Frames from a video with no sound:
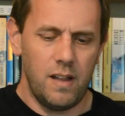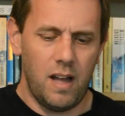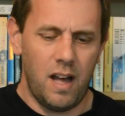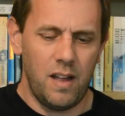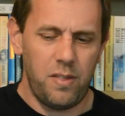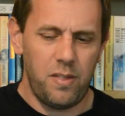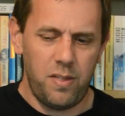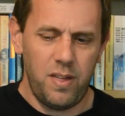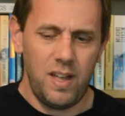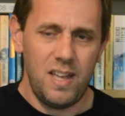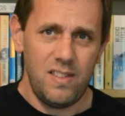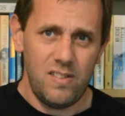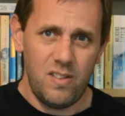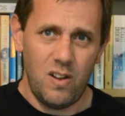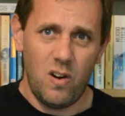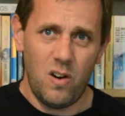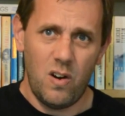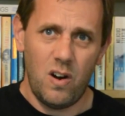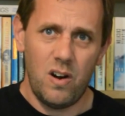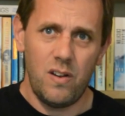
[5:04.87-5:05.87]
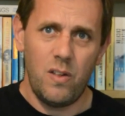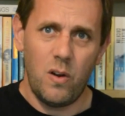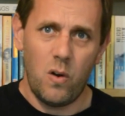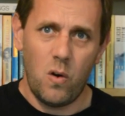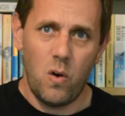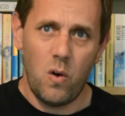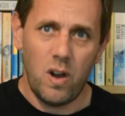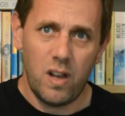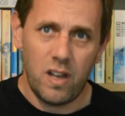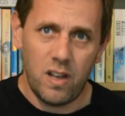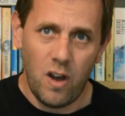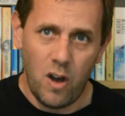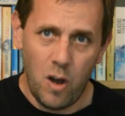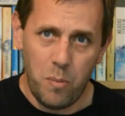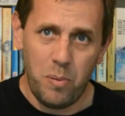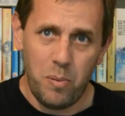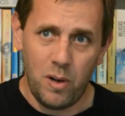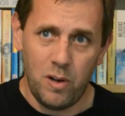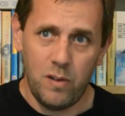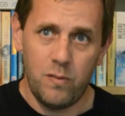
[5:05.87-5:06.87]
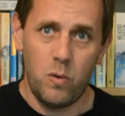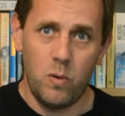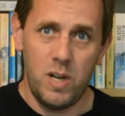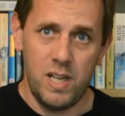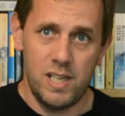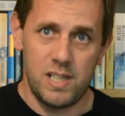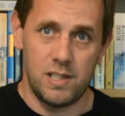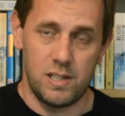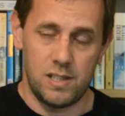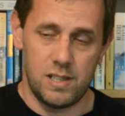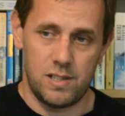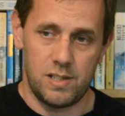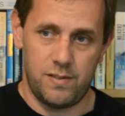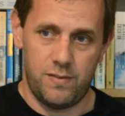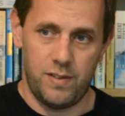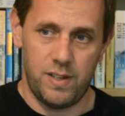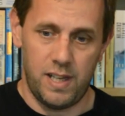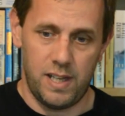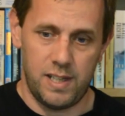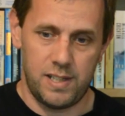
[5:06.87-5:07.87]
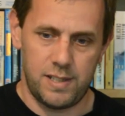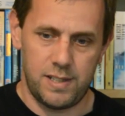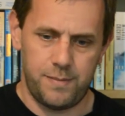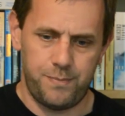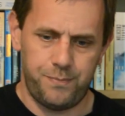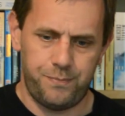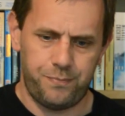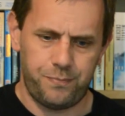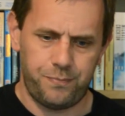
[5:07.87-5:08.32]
I think there are a couple of reasons for this.